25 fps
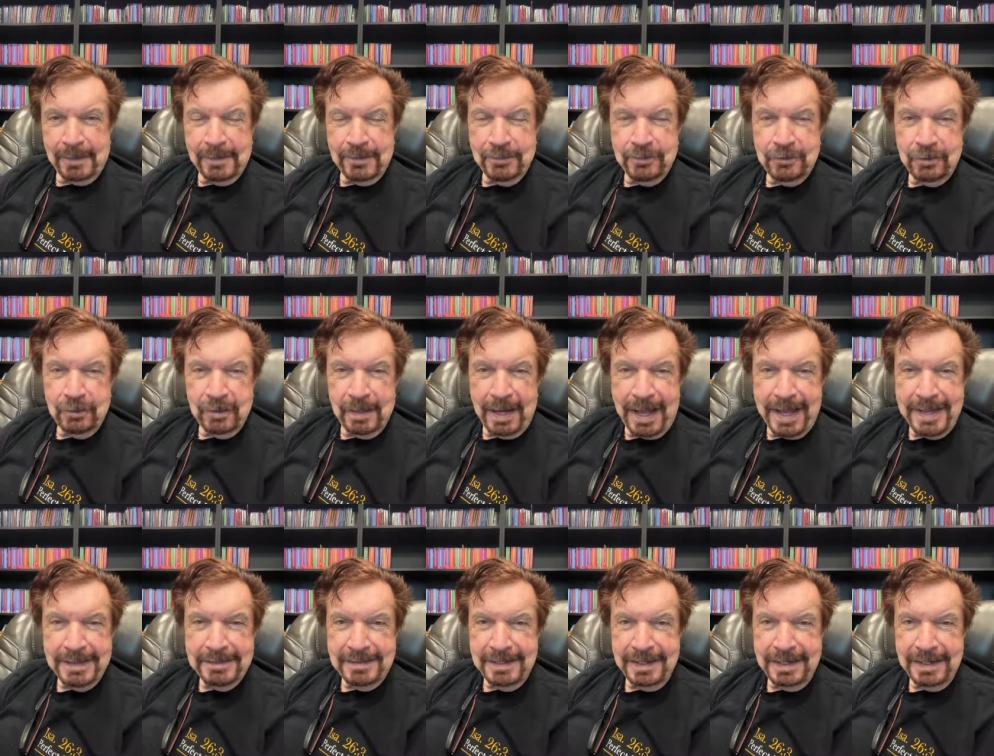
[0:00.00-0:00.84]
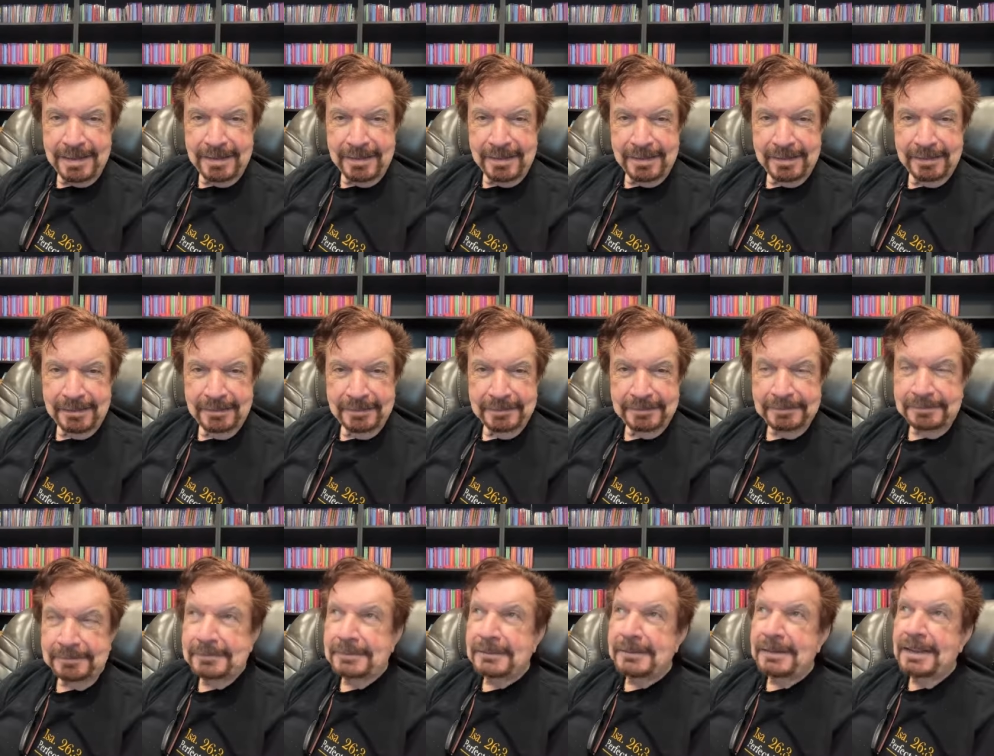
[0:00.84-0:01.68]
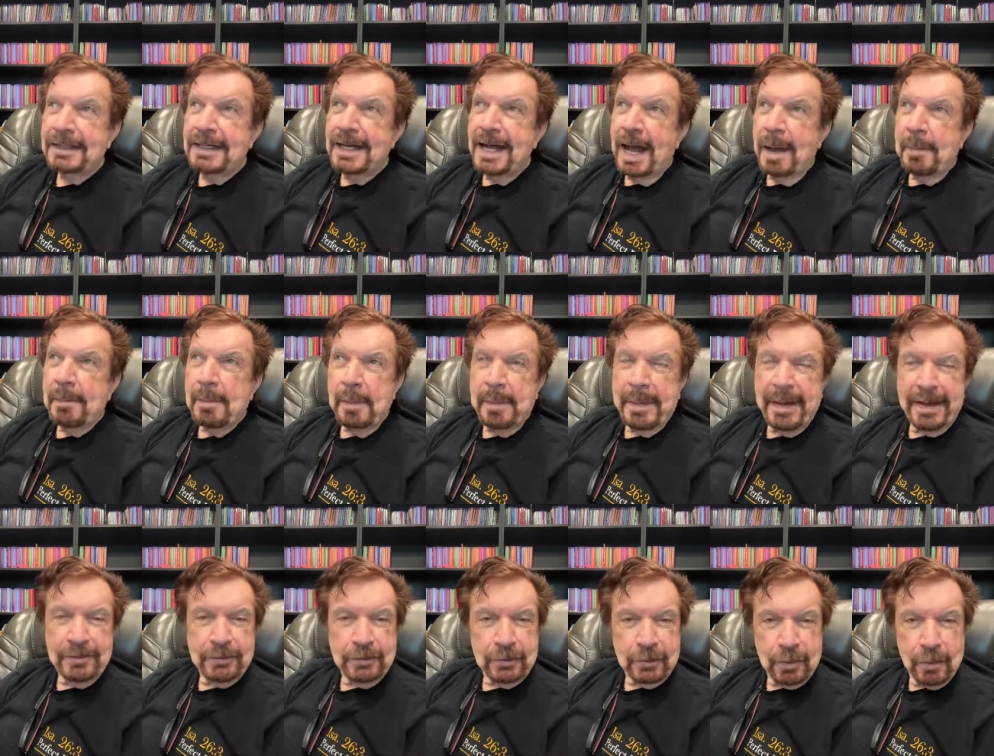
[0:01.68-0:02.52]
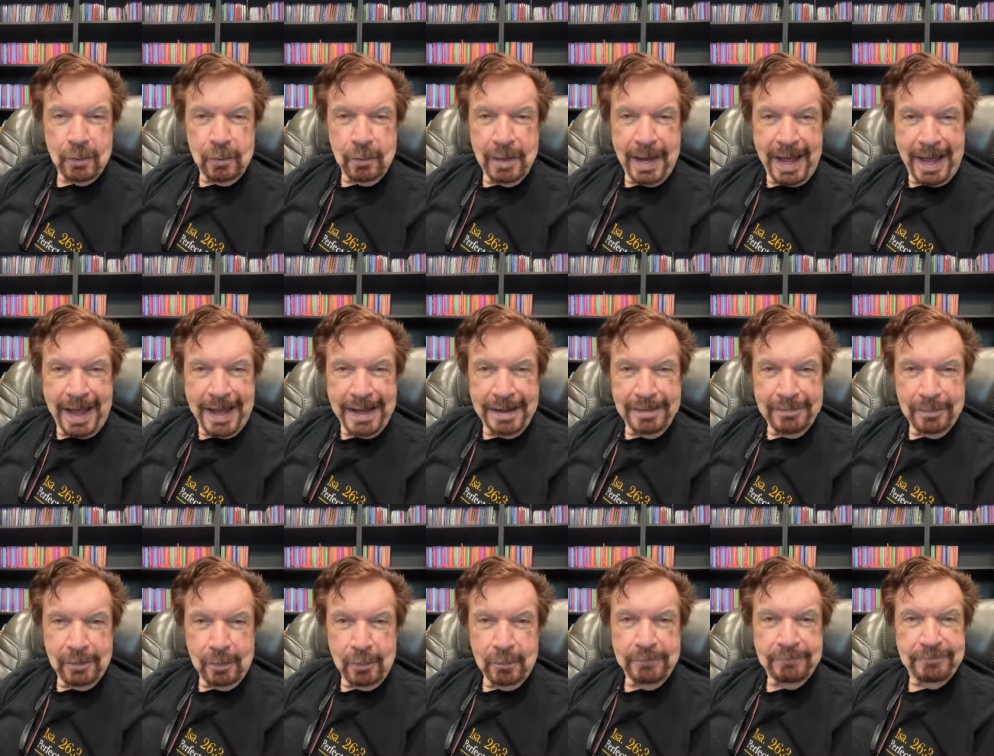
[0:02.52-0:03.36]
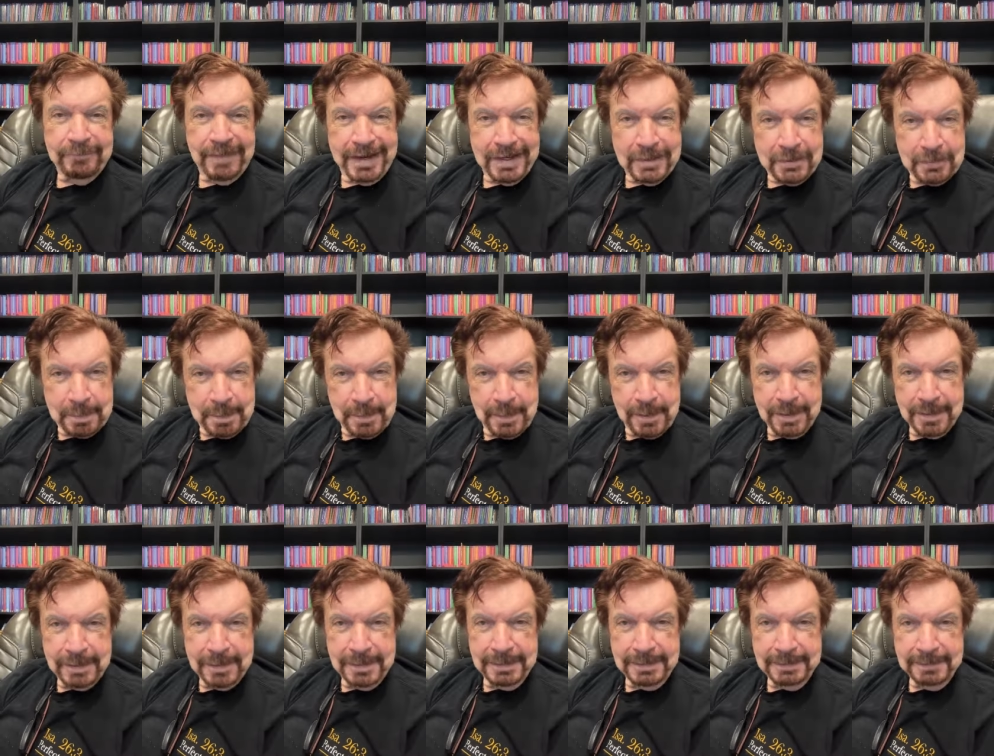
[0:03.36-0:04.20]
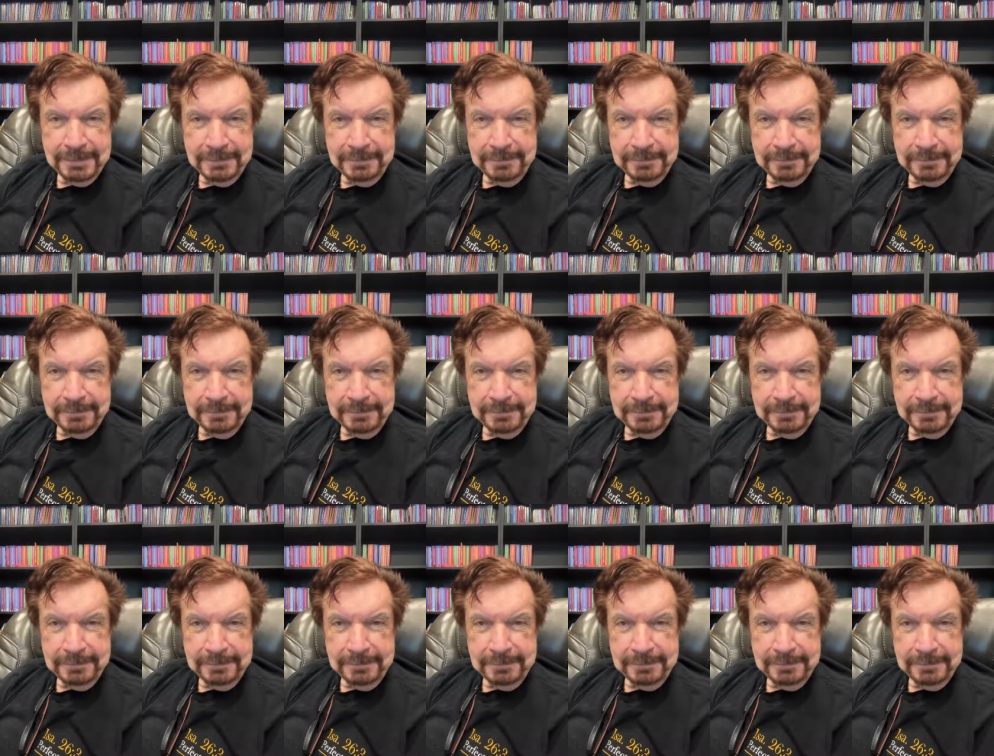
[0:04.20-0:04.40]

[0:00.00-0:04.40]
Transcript: July 10th, I'm about to go live on Facebook,